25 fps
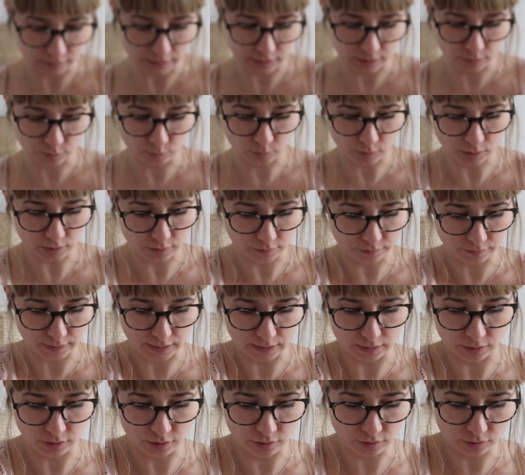it's one of the
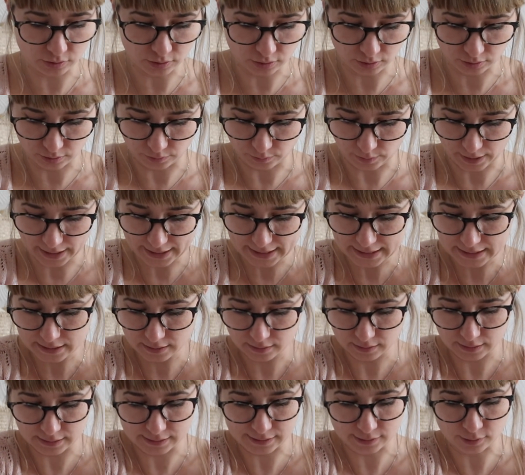new colorway.
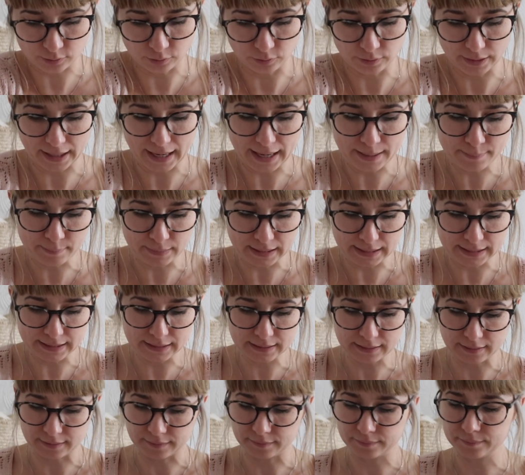It's called
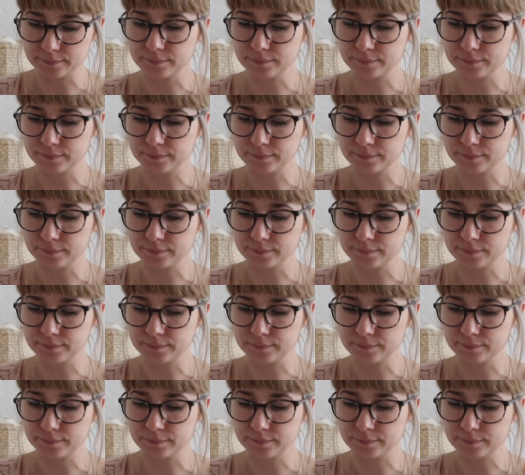Emmeline.